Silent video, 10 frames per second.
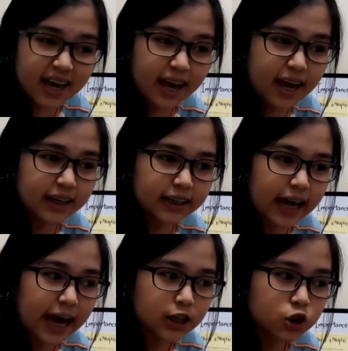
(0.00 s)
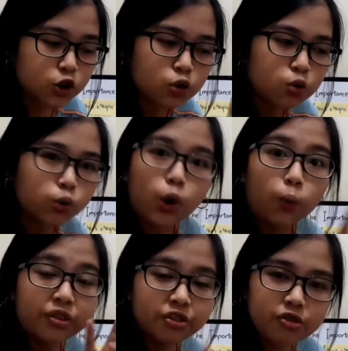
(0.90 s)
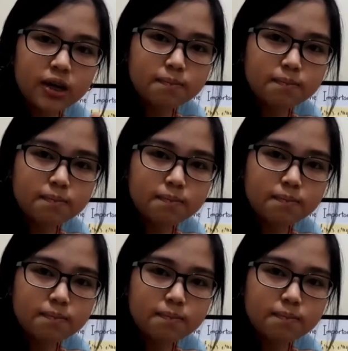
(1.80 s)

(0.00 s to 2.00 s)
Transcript: and it has three